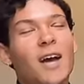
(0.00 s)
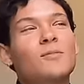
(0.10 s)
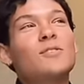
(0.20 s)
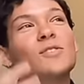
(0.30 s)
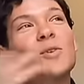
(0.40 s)

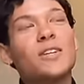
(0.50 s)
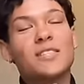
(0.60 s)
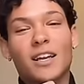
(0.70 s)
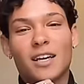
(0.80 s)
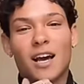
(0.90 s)
I'm so
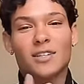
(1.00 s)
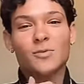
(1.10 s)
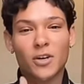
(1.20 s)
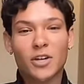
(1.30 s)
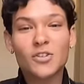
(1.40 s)
excited,
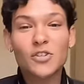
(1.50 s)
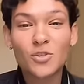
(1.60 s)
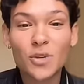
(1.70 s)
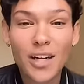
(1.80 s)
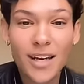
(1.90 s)
guys. We're gonna
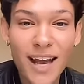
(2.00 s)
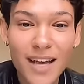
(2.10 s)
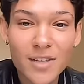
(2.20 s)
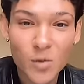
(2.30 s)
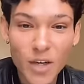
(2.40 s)
shoot it
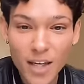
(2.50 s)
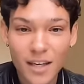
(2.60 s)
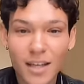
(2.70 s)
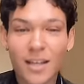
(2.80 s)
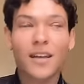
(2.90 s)
next
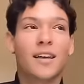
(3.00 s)
week.